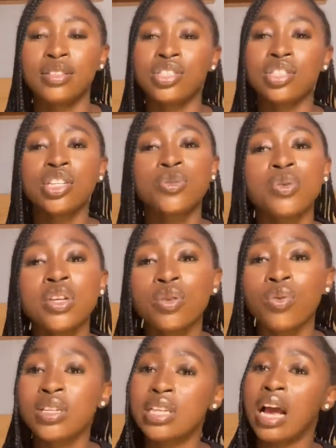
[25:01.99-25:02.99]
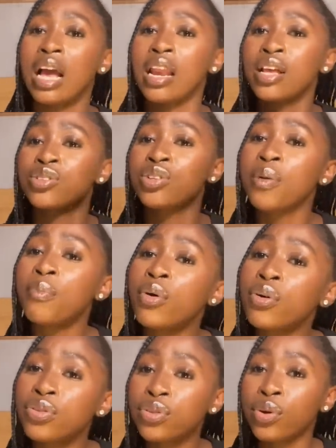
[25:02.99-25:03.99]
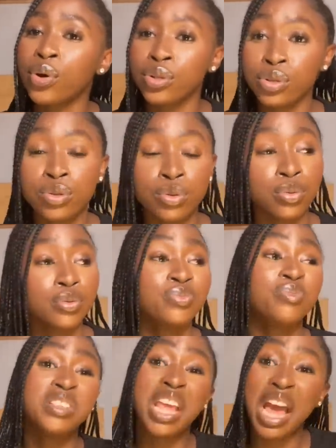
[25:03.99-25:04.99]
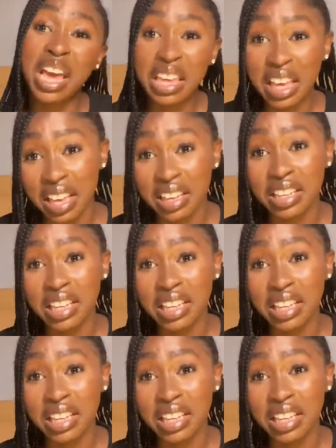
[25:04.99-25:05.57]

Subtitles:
Just bring the ones that can last you a month or two. They are here.